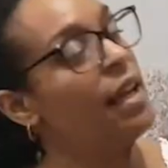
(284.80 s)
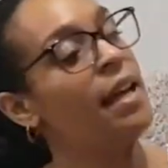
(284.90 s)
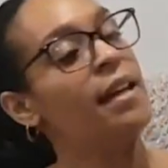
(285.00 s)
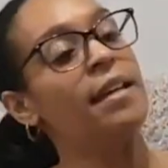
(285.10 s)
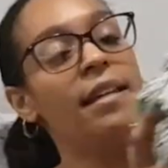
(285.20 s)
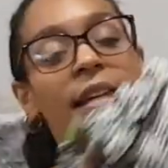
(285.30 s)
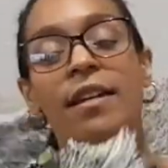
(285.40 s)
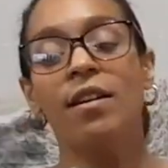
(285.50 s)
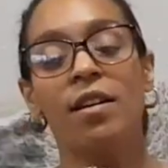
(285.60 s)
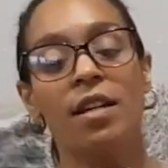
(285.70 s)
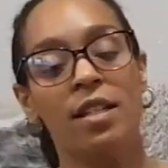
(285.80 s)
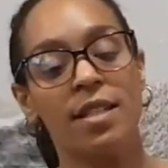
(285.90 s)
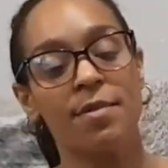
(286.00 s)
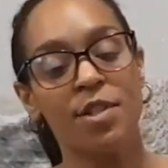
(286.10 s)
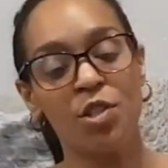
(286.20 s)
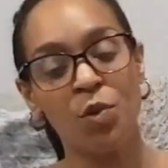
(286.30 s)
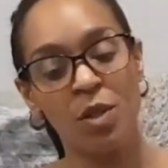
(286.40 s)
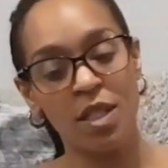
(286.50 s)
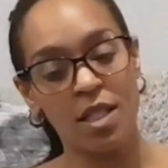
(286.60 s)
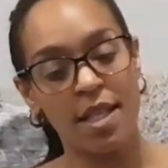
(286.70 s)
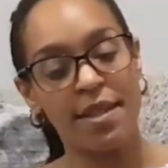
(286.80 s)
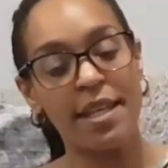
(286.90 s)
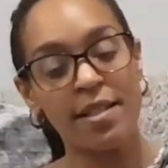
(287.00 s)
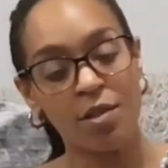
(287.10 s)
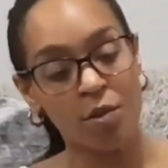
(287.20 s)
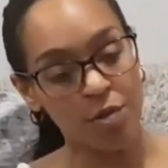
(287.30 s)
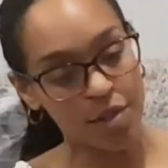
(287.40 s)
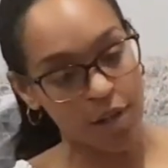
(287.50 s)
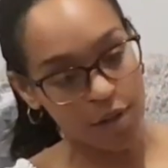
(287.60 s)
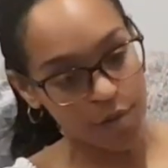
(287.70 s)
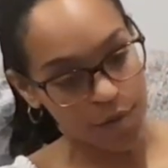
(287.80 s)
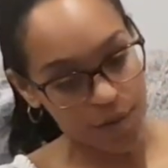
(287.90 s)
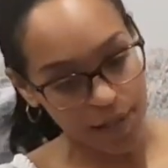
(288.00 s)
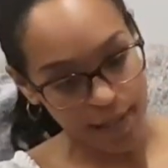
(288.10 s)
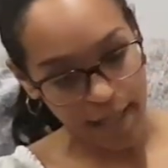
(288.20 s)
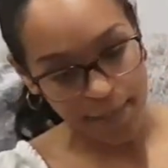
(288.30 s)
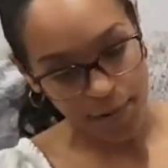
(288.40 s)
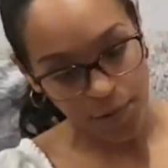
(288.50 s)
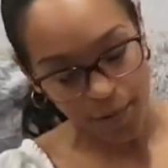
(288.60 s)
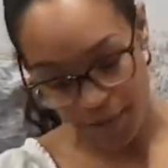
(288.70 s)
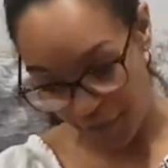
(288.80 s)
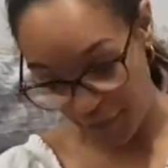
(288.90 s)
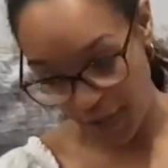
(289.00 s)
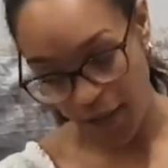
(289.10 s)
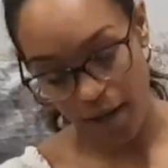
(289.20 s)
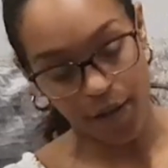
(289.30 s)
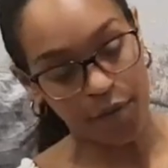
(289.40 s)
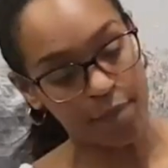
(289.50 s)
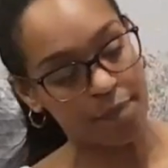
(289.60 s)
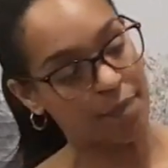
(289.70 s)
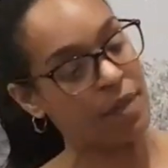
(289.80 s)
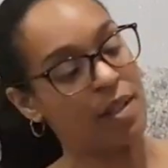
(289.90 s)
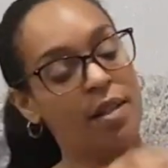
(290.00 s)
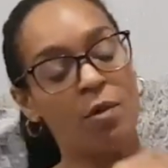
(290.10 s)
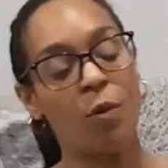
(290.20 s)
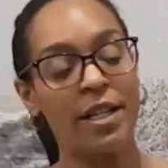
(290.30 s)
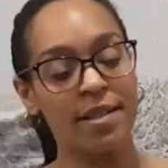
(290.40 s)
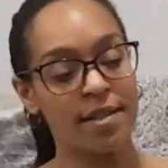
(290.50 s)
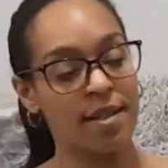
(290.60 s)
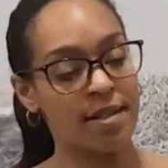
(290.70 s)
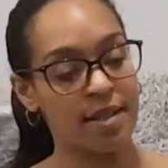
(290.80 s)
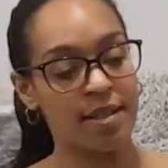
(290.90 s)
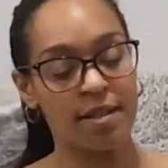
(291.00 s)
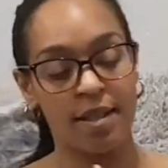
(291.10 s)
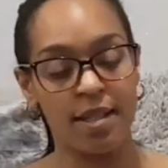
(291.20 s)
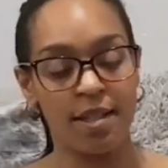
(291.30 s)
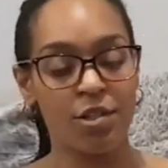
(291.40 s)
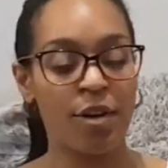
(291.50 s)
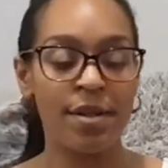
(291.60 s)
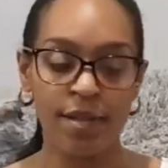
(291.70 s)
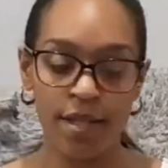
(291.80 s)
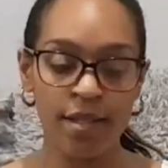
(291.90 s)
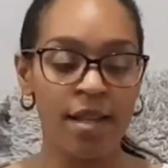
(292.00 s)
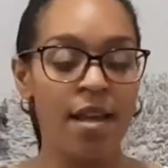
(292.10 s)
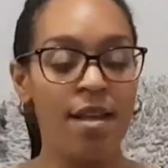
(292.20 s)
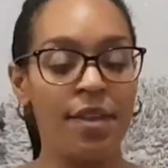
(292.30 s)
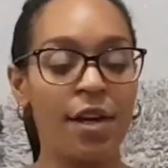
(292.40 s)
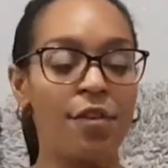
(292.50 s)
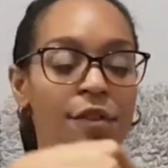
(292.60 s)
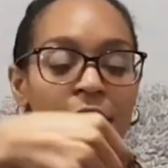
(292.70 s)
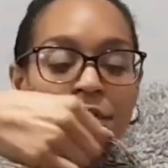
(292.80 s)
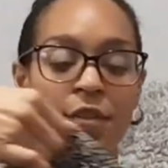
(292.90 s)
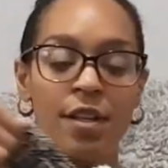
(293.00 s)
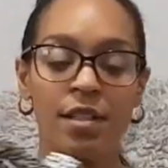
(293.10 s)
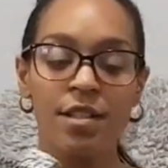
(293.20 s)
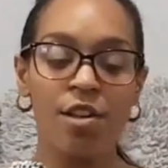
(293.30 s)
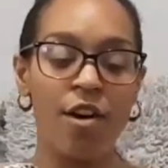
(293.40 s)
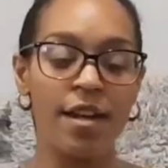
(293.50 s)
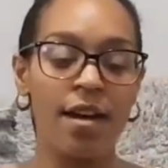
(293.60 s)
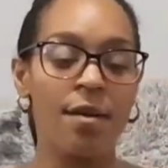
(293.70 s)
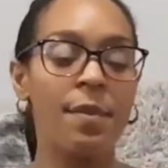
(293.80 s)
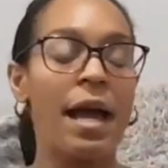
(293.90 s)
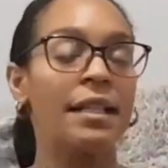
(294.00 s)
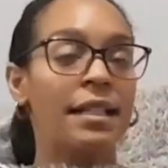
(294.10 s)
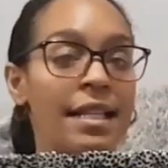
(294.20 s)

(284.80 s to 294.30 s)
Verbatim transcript: Uh, here is some shorts. These are also the same sort of uh, waist as the trousers. They are flat front, tie up and